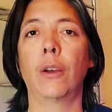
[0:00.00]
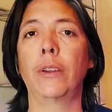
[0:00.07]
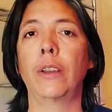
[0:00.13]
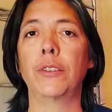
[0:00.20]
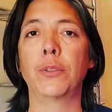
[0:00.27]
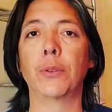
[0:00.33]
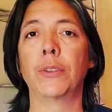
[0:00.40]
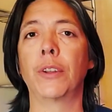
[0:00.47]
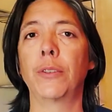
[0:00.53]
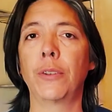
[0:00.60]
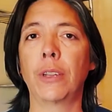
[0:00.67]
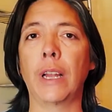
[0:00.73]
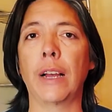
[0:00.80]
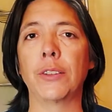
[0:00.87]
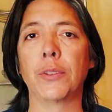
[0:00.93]
Okay, so another
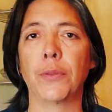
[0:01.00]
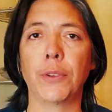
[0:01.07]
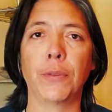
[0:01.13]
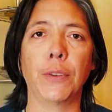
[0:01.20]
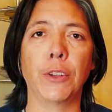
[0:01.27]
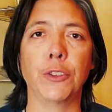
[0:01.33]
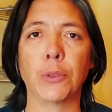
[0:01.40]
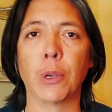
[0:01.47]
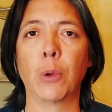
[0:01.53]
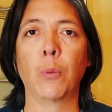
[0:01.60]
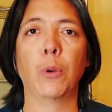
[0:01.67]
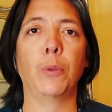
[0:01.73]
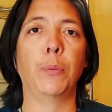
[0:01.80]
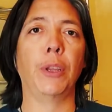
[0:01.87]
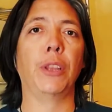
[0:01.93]
class of adventurer
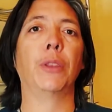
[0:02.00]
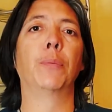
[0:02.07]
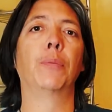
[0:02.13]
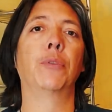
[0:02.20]
would be the